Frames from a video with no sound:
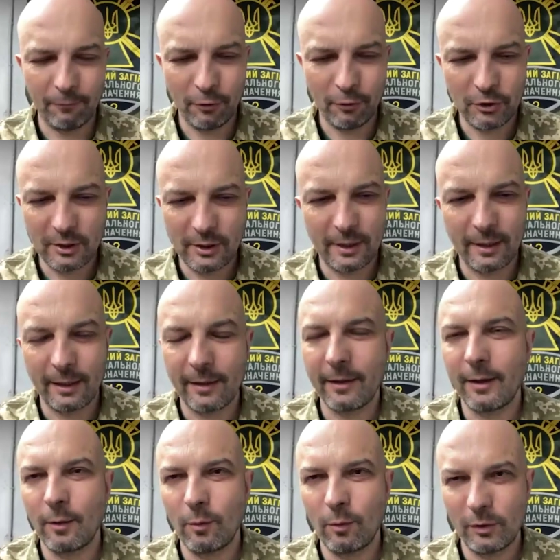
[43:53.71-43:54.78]
unfortunately,
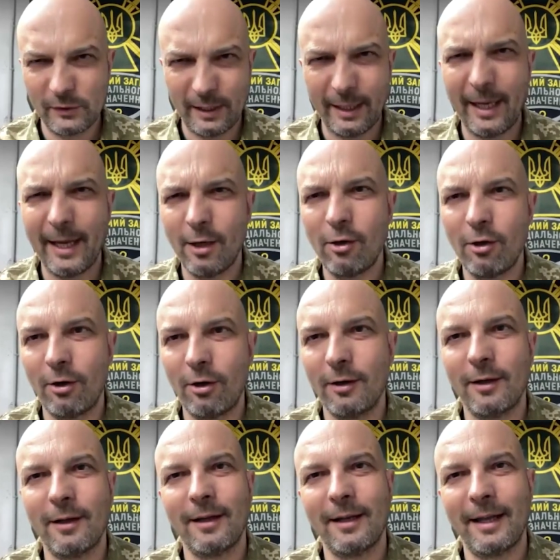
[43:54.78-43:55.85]
there was an
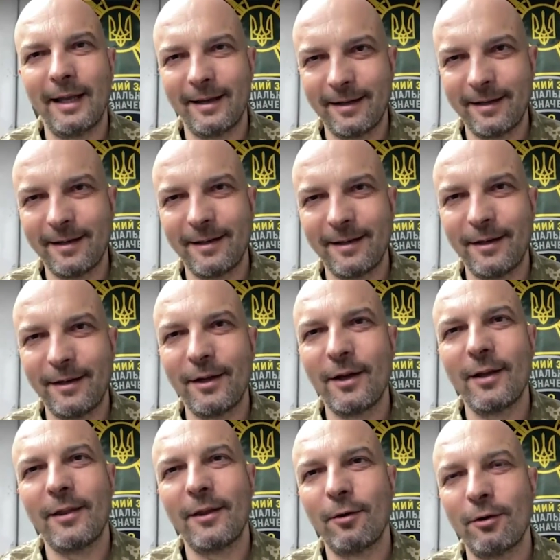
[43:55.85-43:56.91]
echo, like in
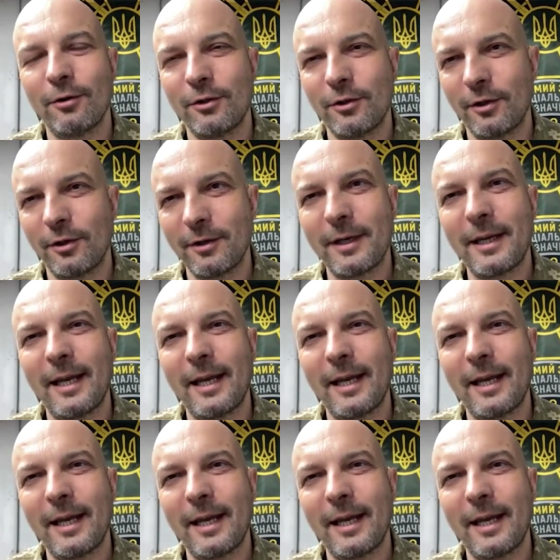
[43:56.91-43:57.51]
the auditorium.